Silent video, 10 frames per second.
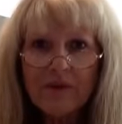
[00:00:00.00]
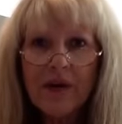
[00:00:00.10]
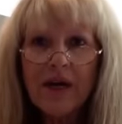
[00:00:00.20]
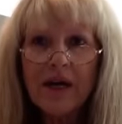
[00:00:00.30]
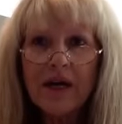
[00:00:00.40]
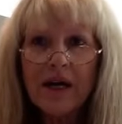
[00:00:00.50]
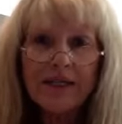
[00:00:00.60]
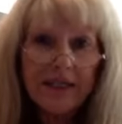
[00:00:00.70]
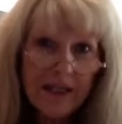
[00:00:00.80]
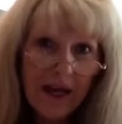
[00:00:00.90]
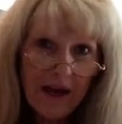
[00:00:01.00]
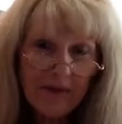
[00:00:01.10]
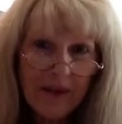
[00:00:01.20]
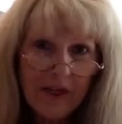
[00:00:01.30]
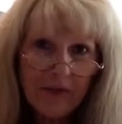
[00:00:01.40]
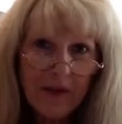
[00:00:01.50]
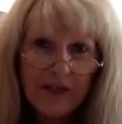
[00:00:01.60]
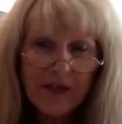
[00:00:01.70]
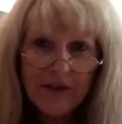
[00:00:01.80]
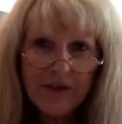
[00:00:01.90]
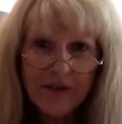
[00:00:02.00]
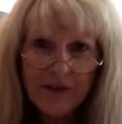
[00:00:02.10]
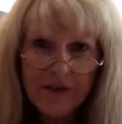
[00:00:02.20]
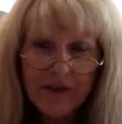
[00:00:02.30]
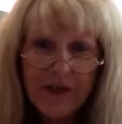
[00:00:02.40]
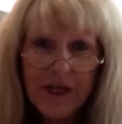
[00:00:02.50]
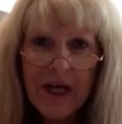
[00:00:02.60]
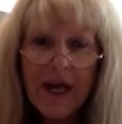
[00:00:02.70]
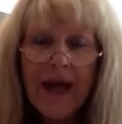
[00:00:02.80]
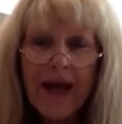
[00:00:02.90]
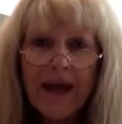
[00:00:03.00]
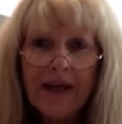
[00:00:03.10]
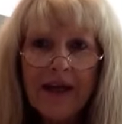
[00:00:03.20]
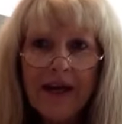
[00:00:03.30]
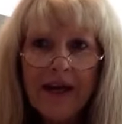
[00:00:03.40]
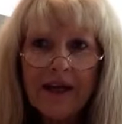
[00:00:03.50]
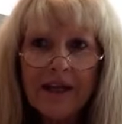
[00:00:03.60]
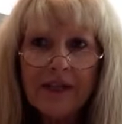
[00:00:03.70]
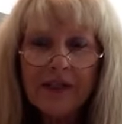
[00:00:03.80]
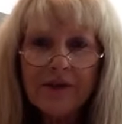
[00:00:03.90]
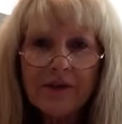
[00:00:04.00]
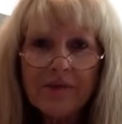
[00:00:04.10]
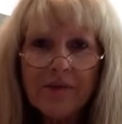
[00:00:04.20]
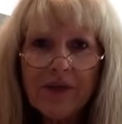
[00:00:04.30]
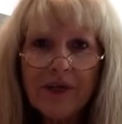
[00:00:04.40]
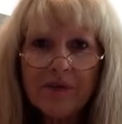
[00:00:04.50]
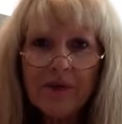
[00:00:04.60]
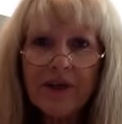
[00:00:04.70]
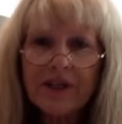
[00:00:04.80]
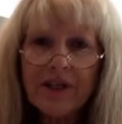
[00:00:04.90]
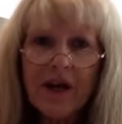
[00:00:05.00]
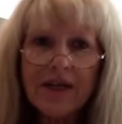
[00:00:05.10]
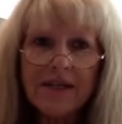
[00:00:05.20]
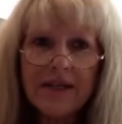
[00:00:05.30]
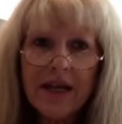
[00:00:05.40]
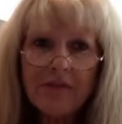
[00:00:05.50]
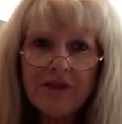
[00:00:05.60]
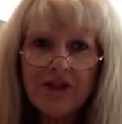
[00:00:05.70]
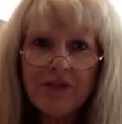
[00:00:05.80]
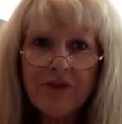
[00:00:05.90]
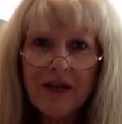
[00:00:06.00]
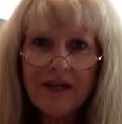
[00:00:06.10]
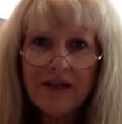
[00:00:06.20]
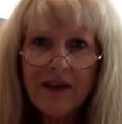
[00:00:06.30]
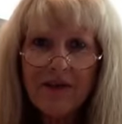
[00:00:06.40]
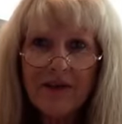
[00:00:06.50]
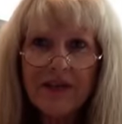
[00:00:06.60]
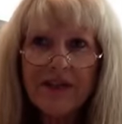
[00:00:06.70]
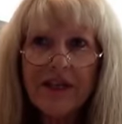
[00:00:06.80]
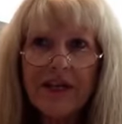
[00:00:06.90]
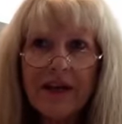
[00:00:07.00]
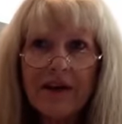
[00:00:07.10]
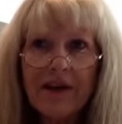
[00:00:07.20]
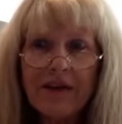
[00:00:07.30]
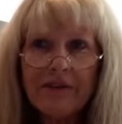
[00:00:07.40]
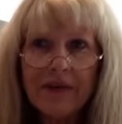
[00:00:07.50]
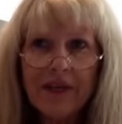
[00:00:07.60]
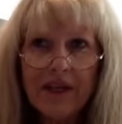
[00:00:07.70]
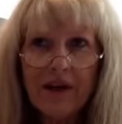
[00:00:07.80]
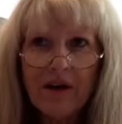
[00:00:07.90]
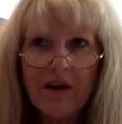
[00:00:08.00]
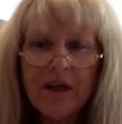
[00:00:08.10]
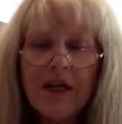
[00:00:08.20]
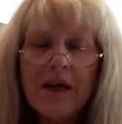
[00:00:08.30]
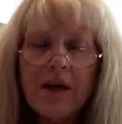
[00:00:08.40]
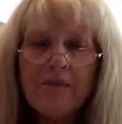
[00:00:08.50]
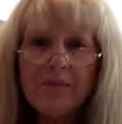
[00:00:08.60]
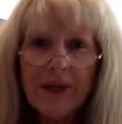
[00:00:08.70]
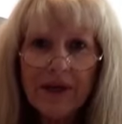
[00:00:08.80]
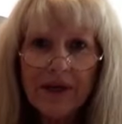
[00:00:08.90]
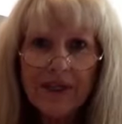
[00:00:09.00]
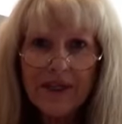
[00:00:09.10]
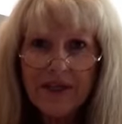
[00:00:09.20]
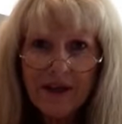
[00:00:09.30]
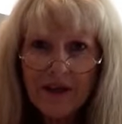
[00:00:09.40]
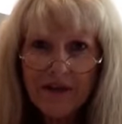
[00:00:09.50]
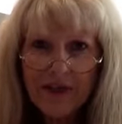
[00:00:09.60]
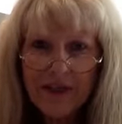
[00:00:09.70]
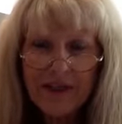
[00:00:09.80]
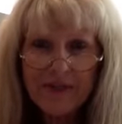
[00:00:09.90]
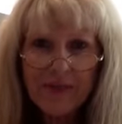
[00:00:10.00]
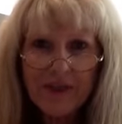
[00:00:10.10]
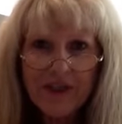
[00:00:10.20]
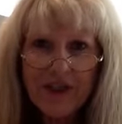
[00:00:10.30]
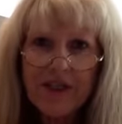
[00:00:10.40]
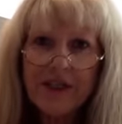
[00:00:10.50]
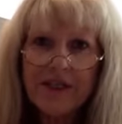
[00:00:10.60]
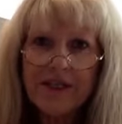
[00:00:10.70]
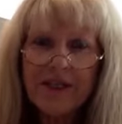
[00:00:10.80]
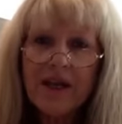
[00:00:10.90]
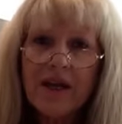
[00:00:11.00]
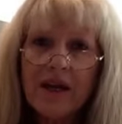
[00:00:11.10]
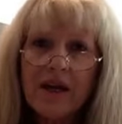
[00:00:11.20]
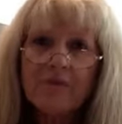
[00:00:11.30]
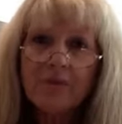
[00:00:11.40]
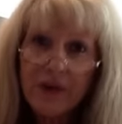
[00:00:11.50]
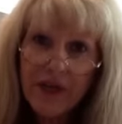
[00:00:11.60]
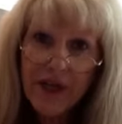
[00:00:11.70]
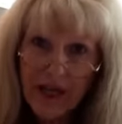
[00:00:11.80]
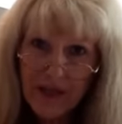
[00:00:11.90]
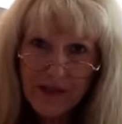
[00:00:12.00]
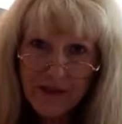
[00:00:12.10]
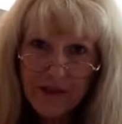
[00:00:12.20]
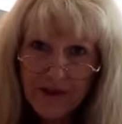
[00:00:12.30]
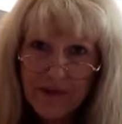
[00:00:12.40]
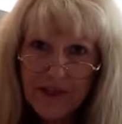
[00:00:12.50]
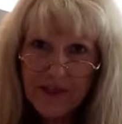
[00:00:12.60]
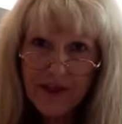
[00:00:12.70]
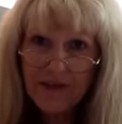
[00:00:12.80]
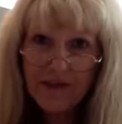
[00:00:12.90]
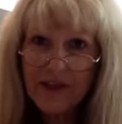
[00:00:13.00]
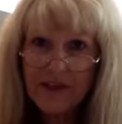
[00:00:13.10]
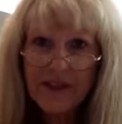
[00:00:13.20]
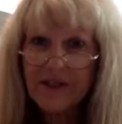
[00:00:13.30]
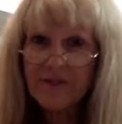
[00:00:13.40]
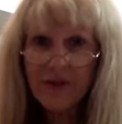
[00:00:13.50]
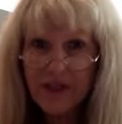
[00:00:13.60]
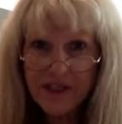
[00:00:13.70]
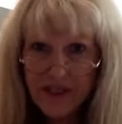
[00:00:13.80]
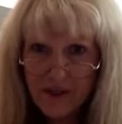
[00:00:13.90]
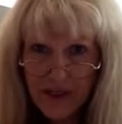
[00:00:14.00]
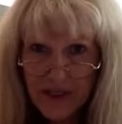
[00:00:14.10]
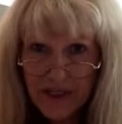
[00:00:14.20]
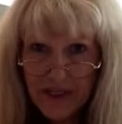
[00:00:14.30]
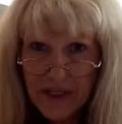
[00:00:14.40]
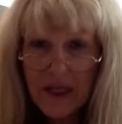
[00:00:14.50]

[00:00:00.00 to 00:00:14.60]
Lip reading: I did have it anyway until the surgery, and I had it to the point where it's caused damage to my esophagus, and I now have what they call Barrett's esophagus, which is precancer of the esophagus. It's pretty serious.